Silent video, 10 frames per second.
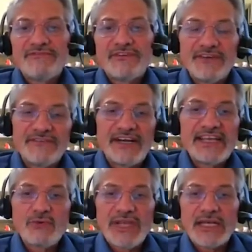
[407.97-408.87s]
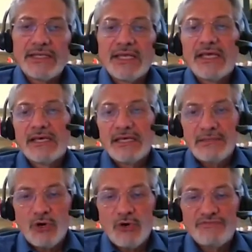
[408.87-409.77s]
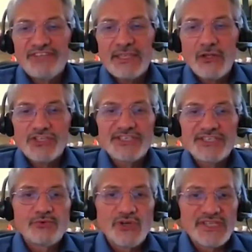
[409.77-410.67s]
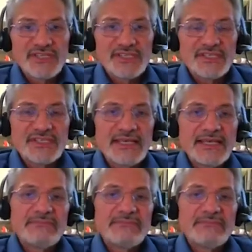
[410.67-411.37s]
very quickly in both technologies and processes,